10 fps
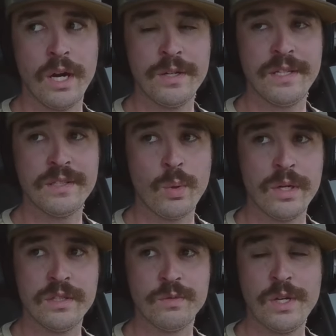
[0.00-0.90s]
our
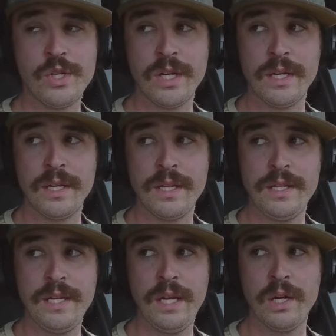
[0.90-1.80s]
Discord is reaching
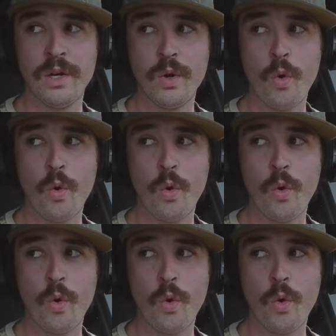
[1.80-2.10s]
near